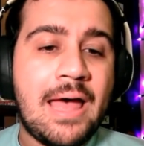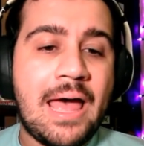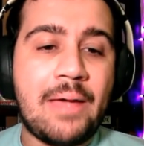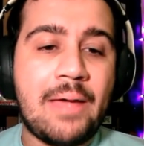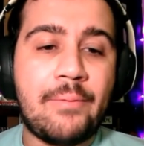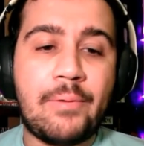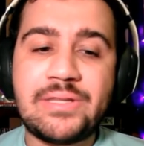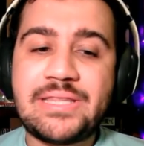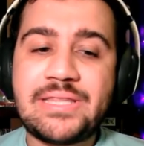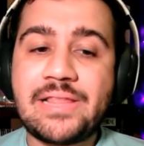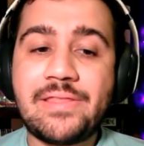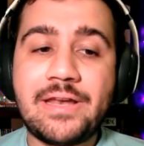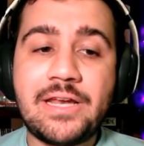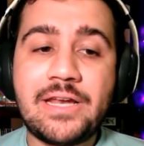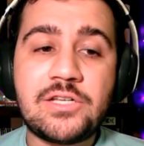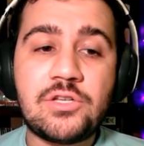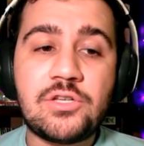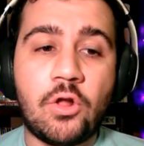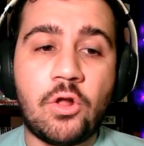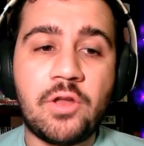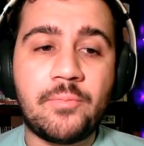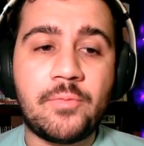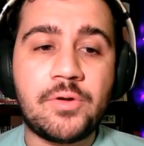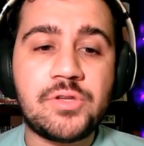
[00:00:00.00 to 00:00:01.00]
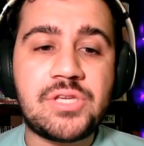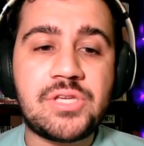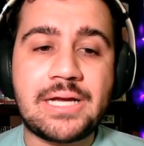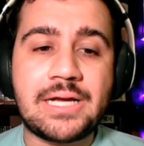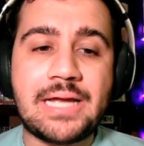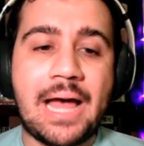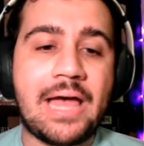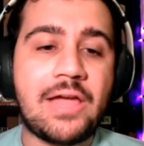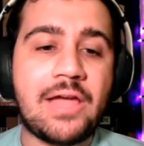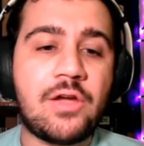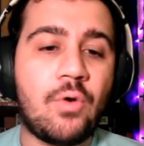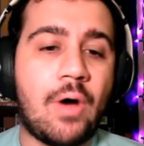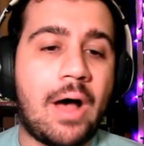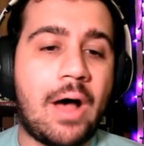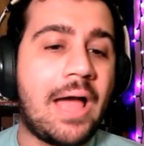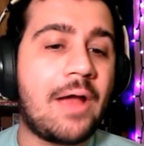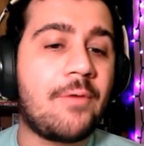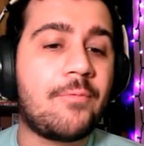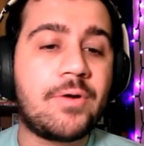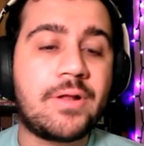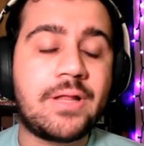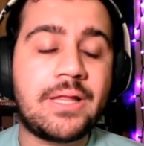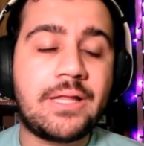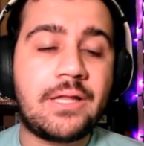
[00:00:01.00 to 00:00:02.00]
And one thing that he told him was a guy who I
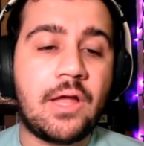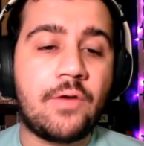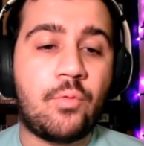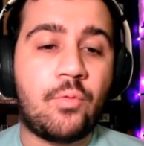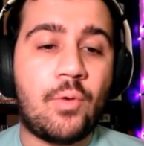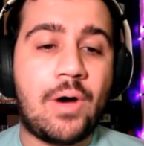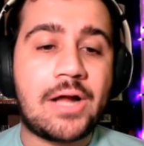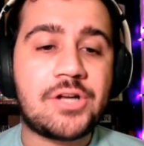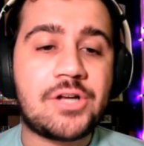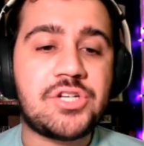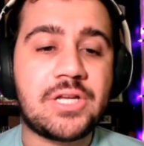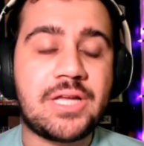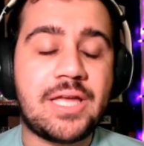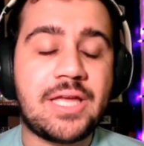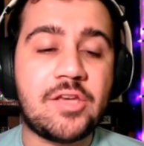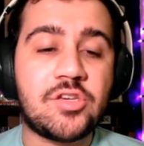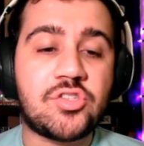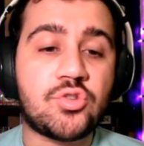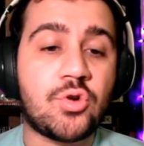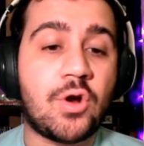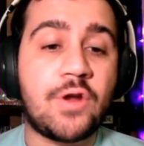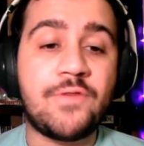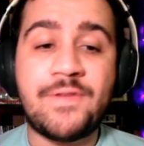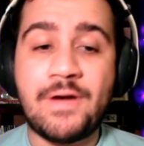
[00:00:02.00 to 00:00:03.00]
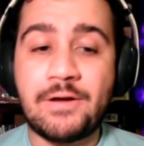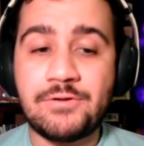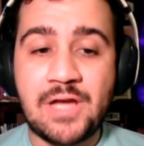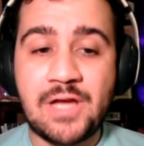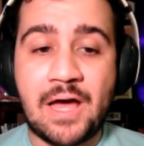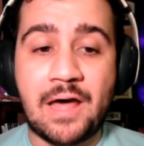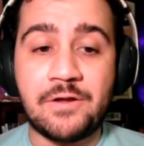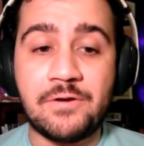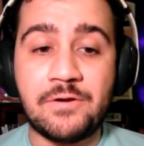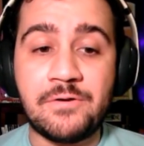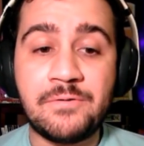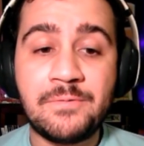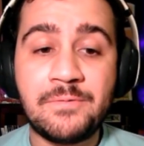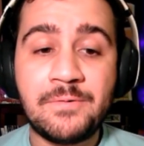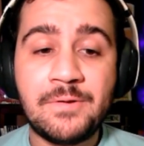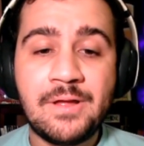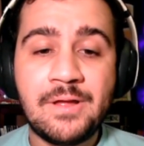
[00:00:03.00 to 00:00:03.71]
really love watching is Troy Fautanu.